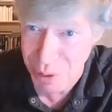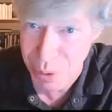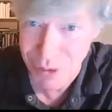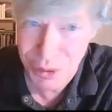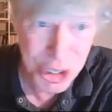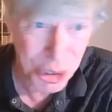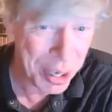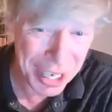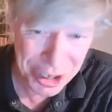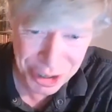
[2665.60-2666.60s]
for joining
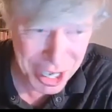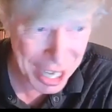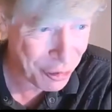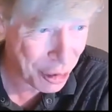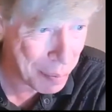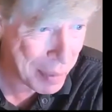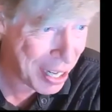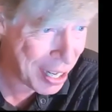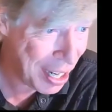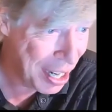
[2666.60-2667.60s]
us tonight for our
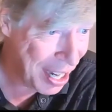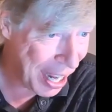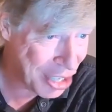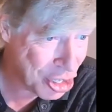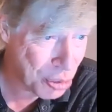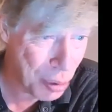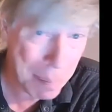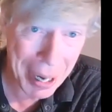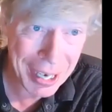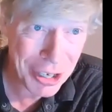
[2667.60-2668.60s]
meeting. And just a
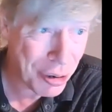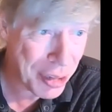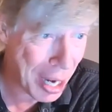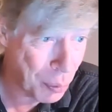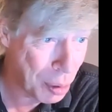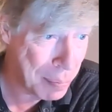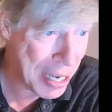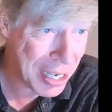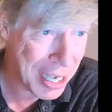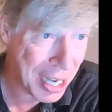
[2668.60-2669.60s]
reminder that we'll
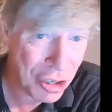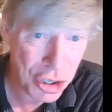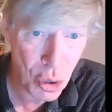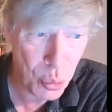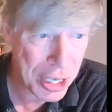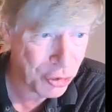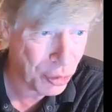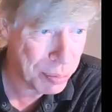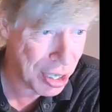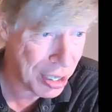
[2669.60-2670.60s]
meet again two weeks
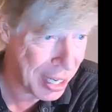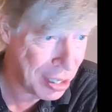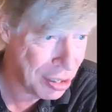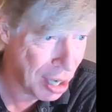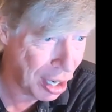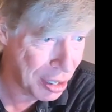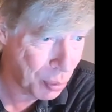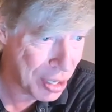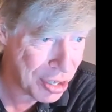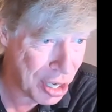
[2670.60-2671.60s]
from tonight on
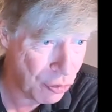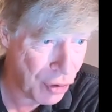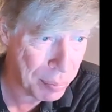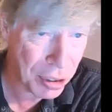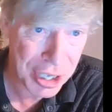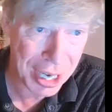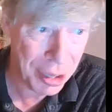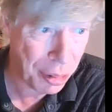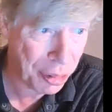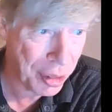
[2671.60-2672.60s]
Wednesday, November
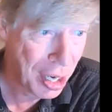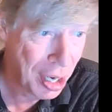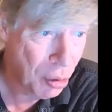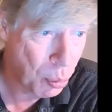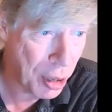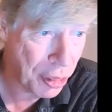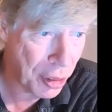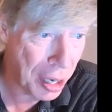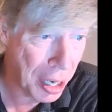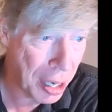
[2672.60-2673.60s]
10th with
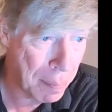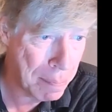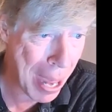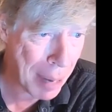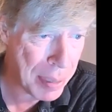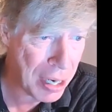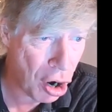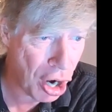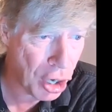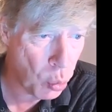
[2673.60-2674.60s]
uh, mapping
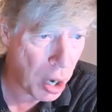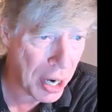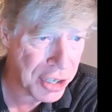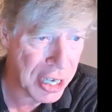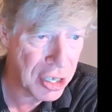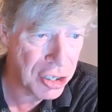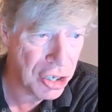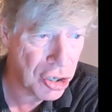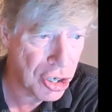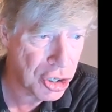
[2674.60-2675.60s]
Ottawa's
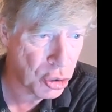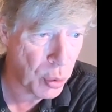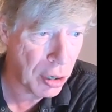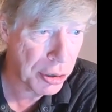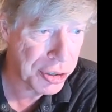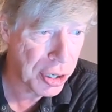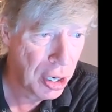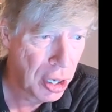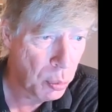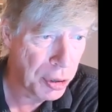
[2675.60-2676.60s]
Indigenous trails
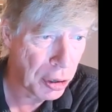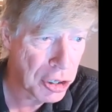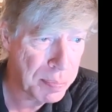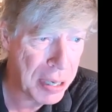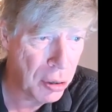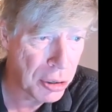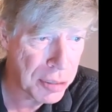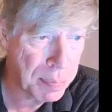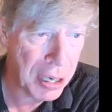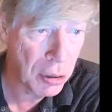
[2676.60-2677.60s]
with our
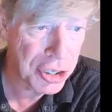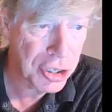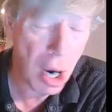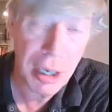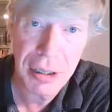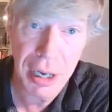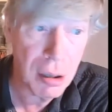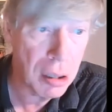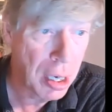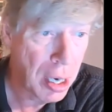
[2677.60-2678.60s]
speakers, Peter
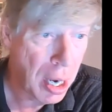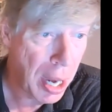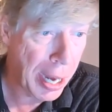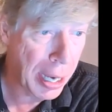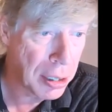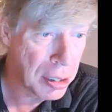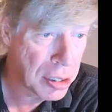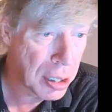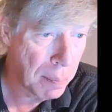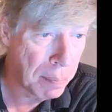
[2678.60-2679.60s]
Stockdale and
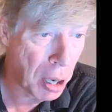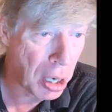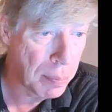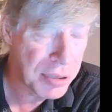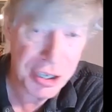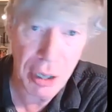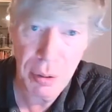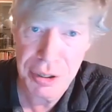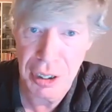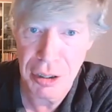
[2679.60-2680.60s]
Barb
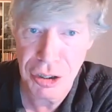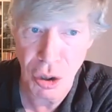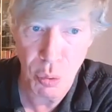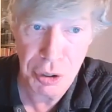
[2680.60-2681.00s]
Saracen. So we'll